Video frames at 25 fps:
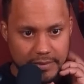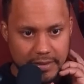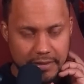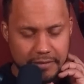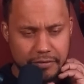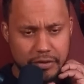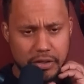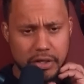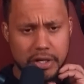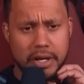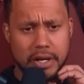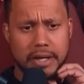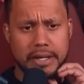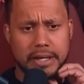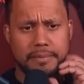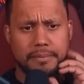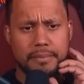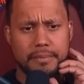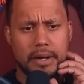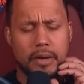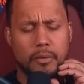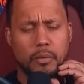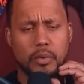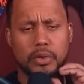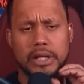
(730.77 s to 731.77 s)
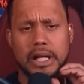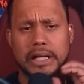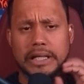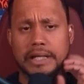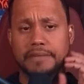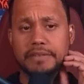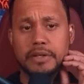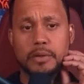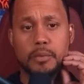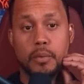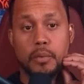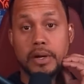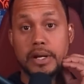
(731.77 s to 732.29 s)
for a Warlock if
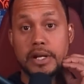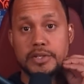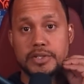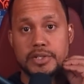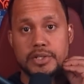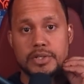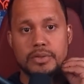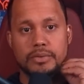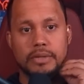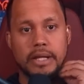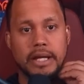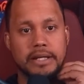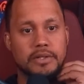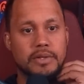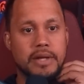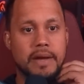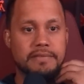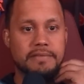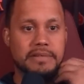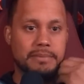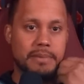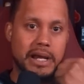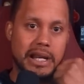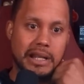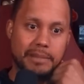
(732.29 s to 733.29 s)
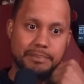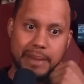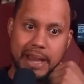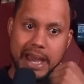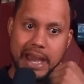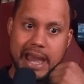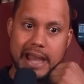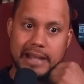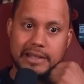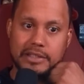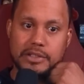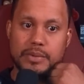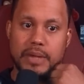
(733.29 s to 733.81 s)
you wanted to. Like, you have Demonic
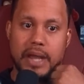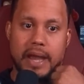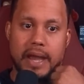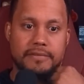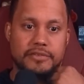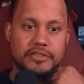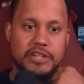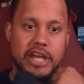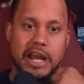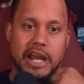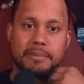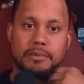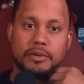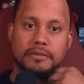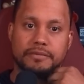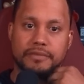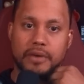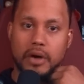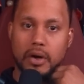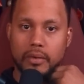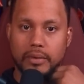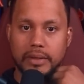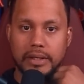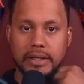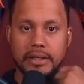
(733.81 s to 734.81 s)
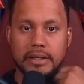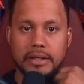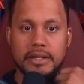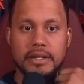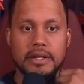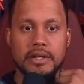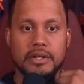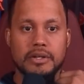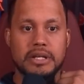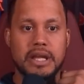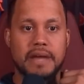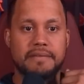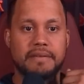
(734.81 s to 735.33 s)
Pact, you have Shadow Bolt Volley,
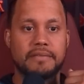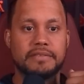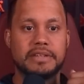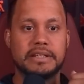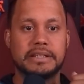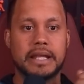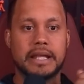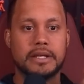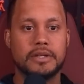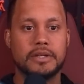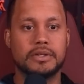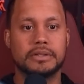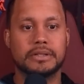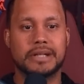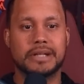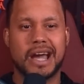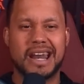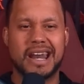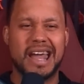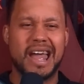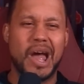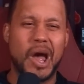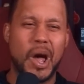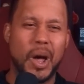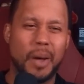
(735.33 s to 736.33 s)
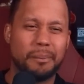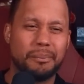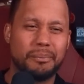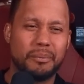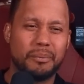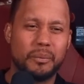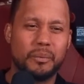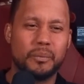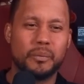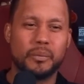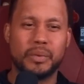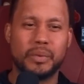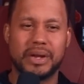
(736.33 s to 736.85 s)
you have everything that you can kind of help
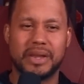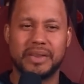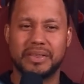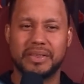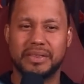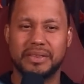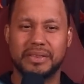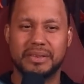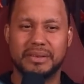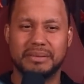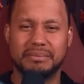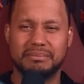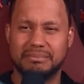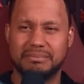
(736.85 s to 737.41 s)
with,